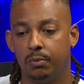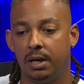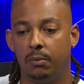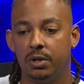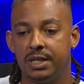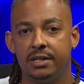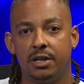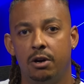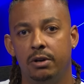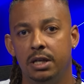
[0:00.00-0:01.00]
We'll tend
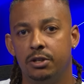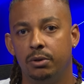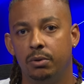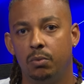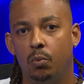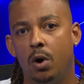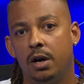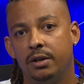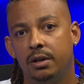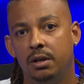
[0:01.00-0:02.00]
to only do
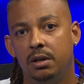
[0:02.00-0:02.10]
one